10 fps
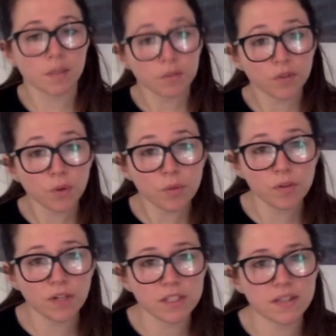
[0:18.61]
Before we
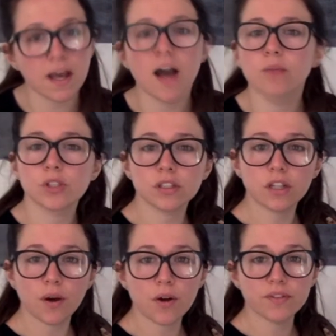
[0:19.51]
move on to that, I'm just going
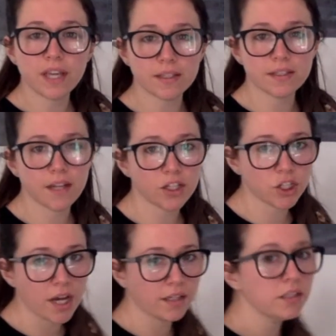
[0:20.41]
to go over
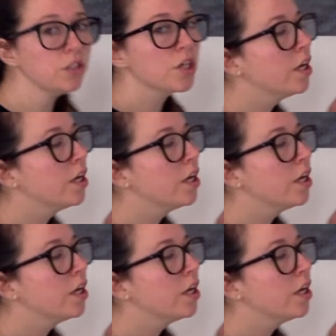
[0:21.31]
yesterday's challenge.